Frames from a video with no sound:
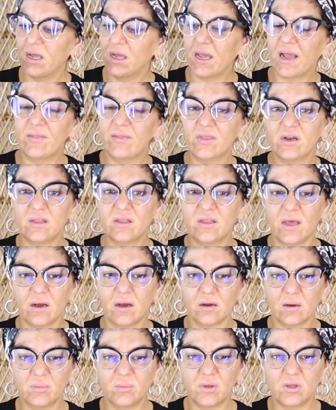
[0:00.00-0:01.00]
And then in the
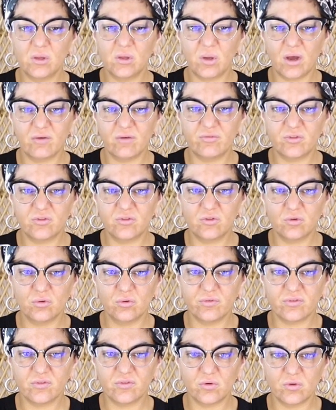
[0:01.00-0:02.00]
outcome here, you have the Two
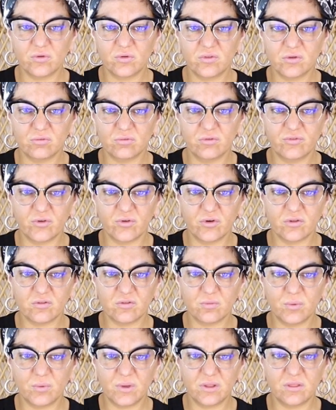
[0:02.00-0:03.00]
of Swords in
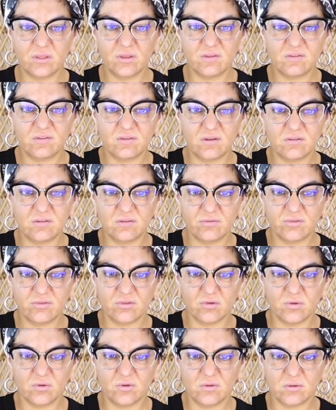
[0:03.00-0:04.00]
reverse with the Six of
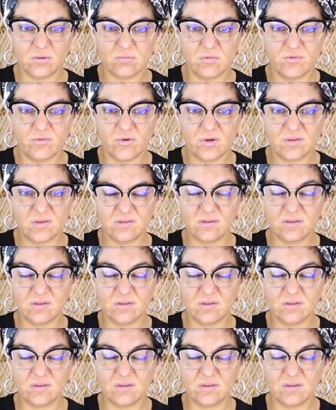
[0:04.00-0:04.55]
Swords in reverse.